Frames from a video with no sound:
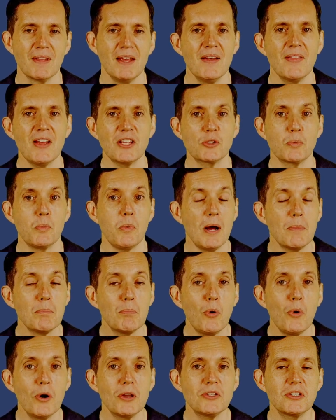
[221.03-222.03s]
That's
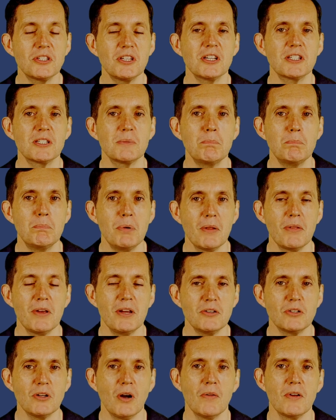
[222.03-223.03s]
$1.6
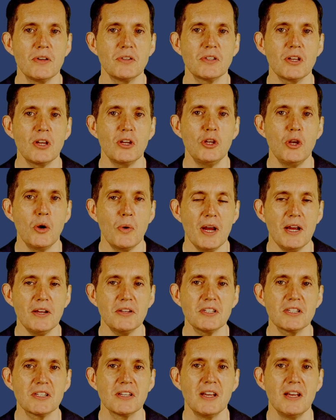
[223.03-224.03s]
billion
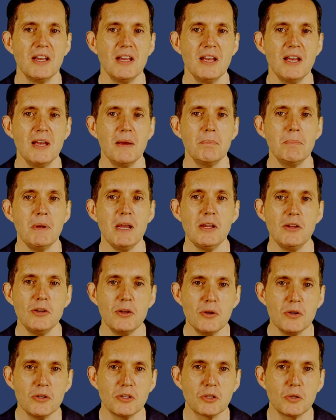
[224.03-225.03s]
US being
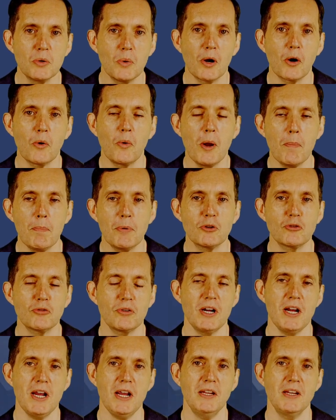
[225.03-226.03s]
used to equip and
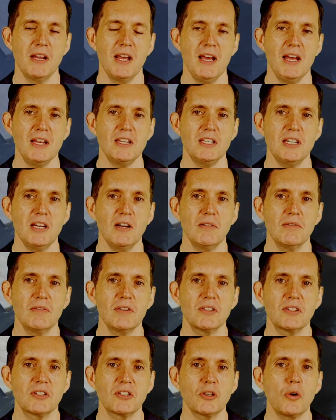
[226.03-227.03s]
train
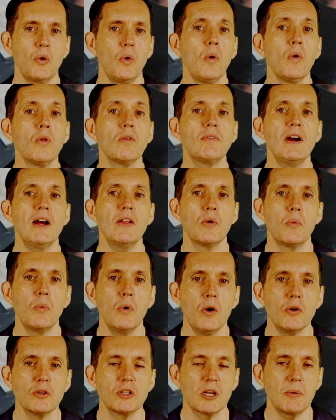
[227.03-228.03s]
terrorists all around the
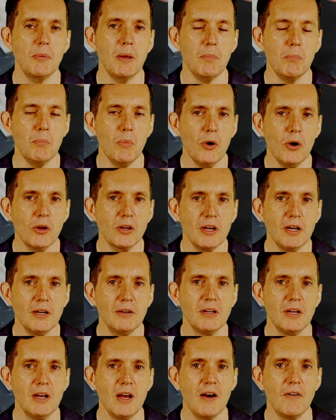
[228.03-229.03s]
world to commit murder,
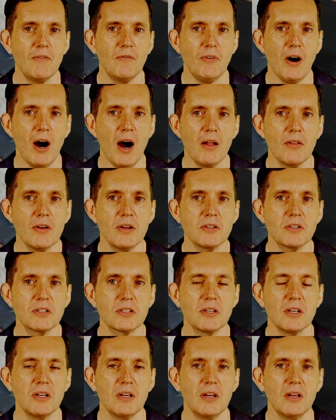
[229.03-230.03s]

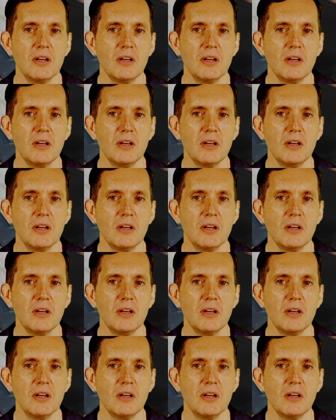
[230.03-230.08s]
violence,